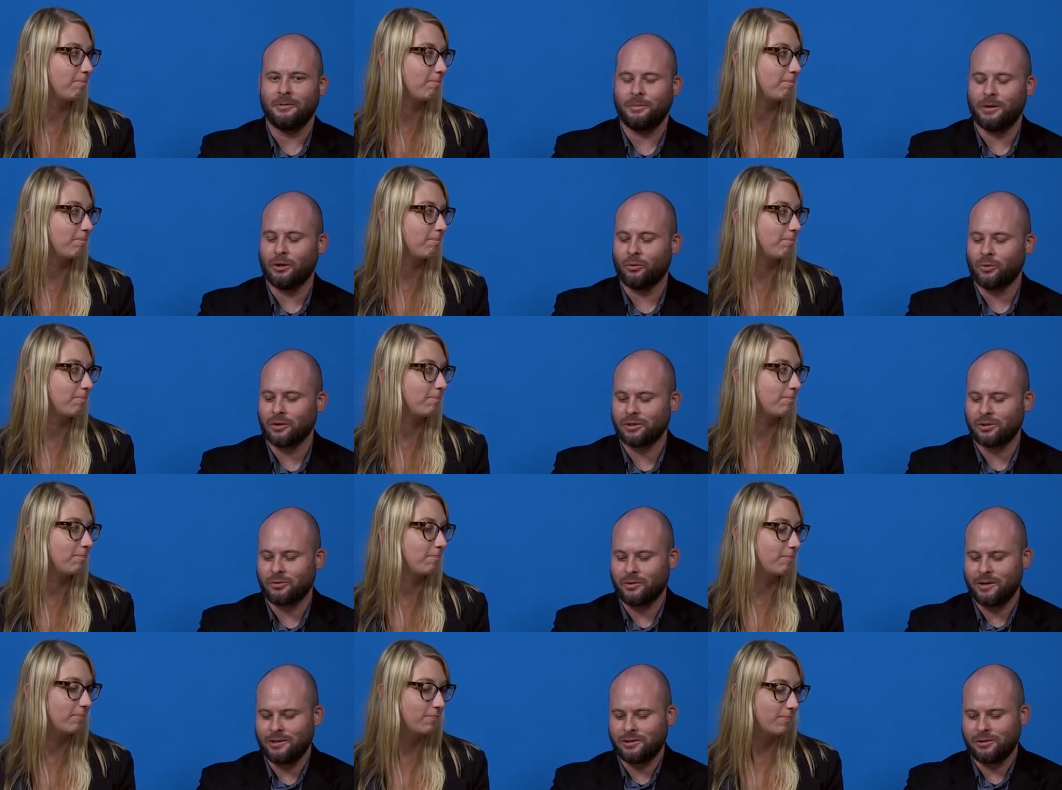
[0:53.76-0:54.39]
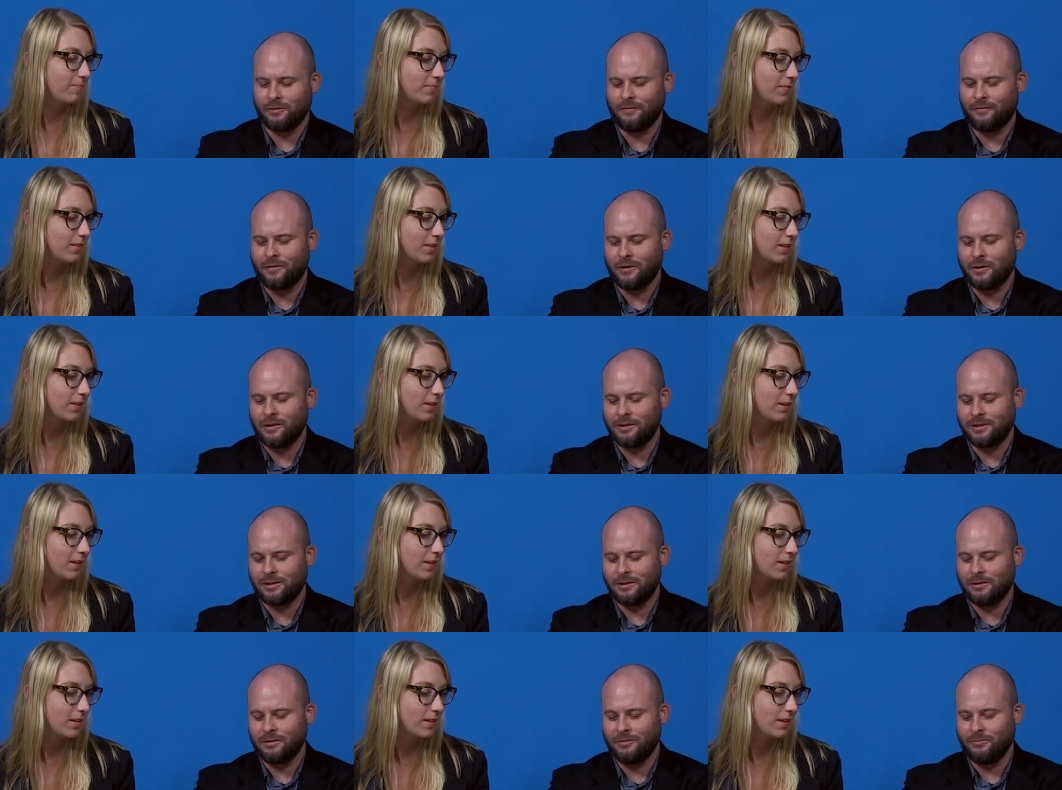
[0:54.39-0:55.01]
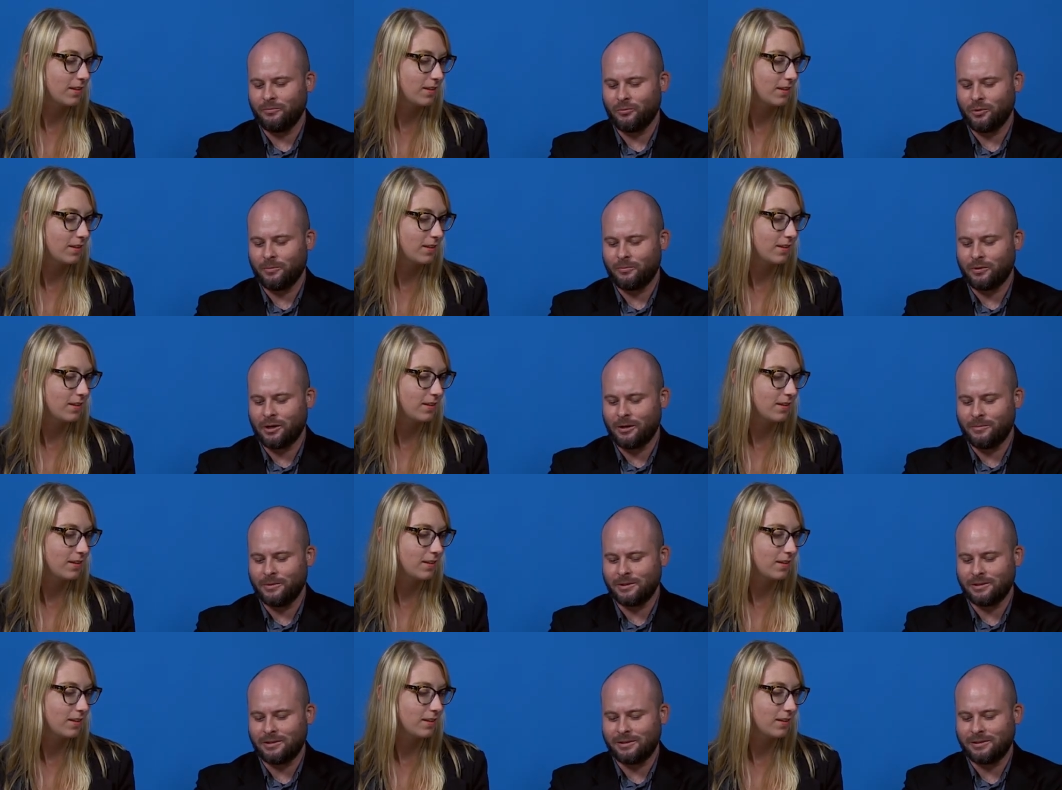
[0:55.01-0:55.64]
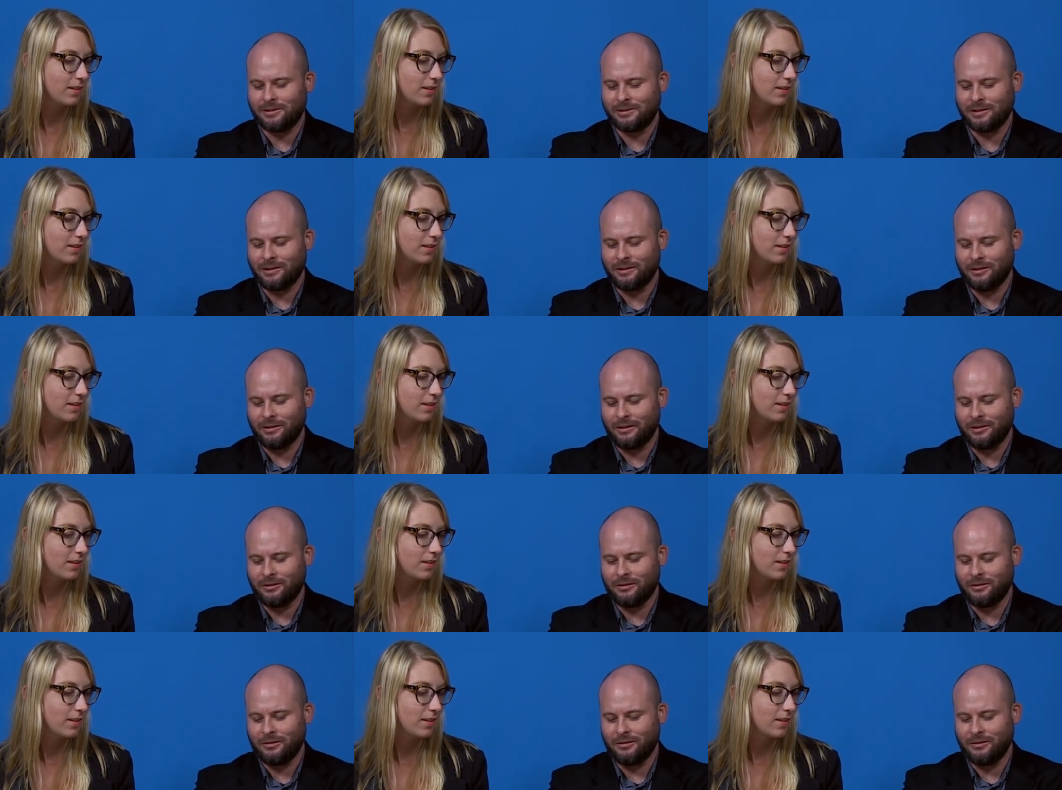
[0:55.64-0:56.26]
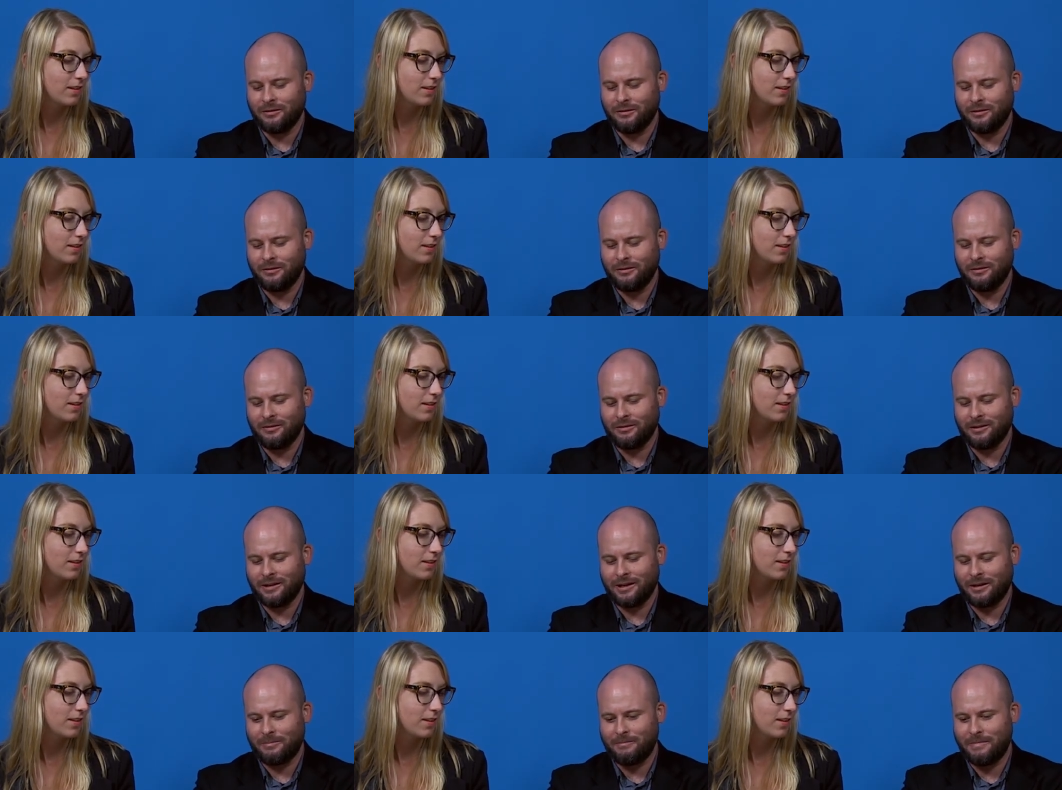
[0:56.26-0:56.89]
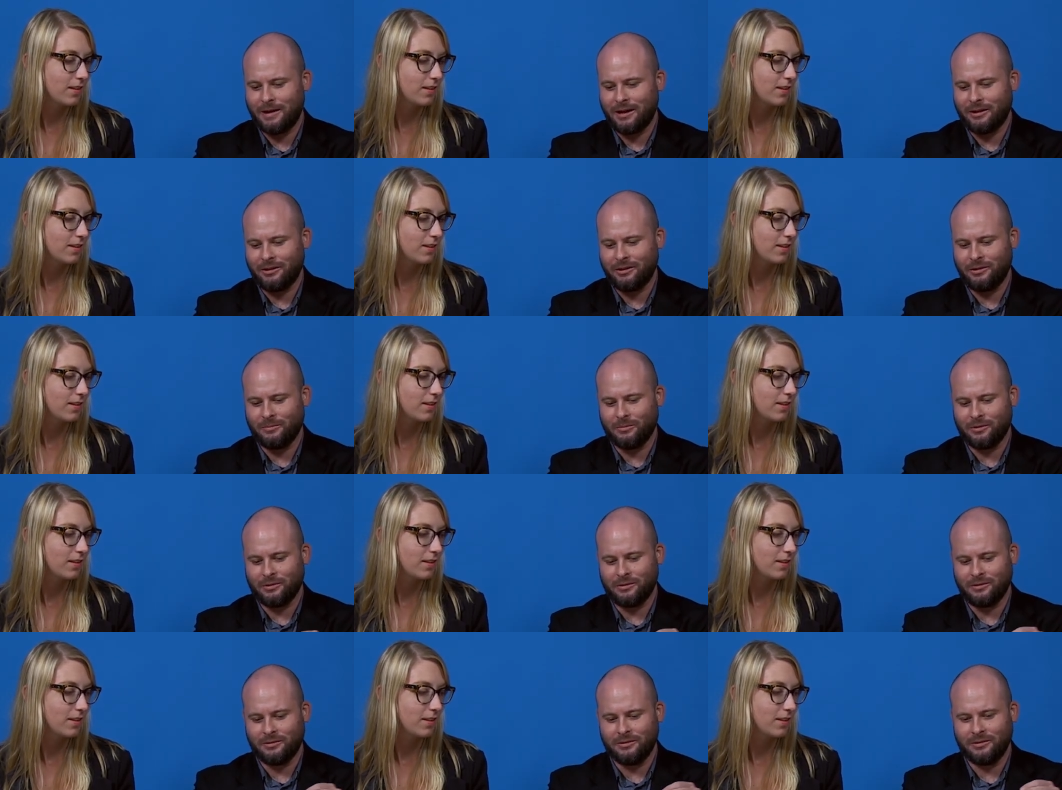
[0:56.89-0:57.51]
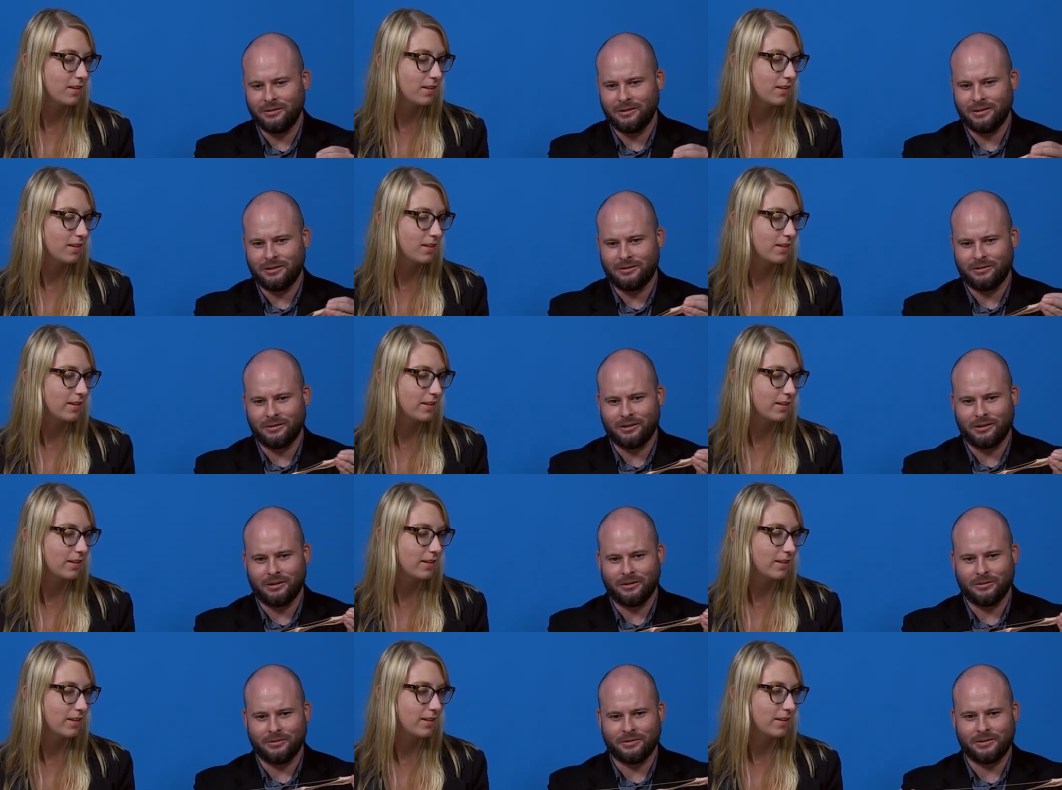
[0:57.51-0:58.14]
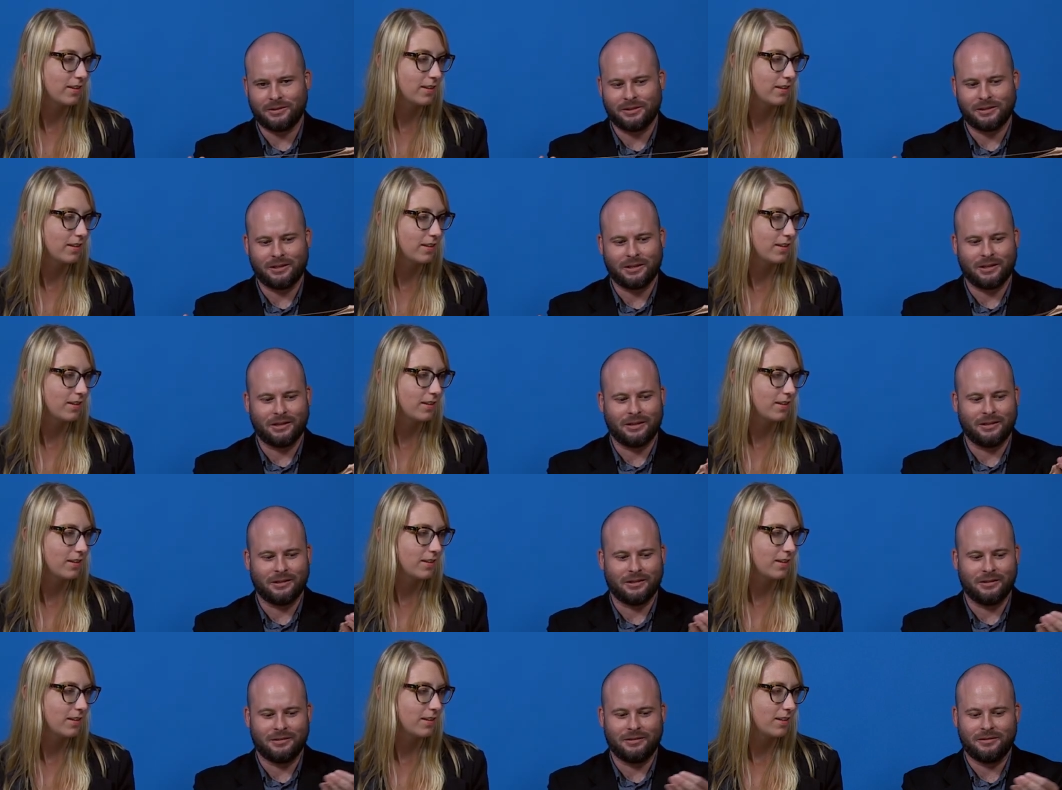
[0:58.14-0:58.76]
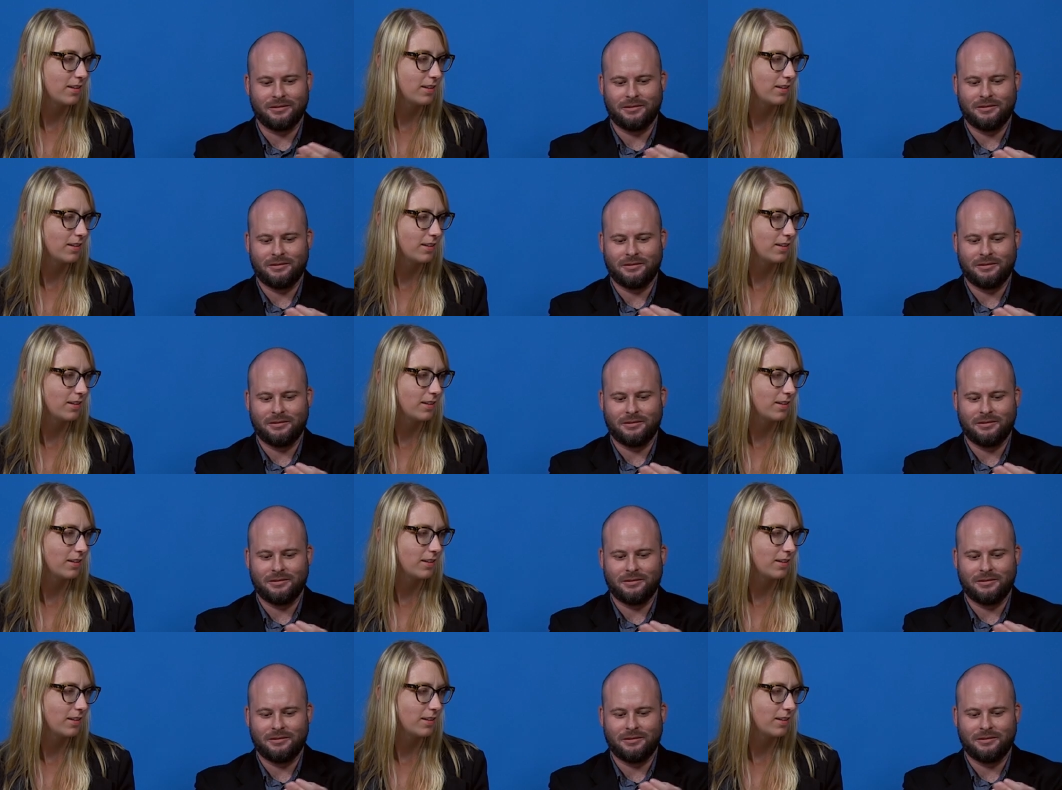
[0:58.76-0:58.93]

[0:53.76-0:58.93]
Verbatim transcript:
Speaker 1: I mean, it works great so far. It's one problem is it's a little, like, malleable. I don't know, it's kind of...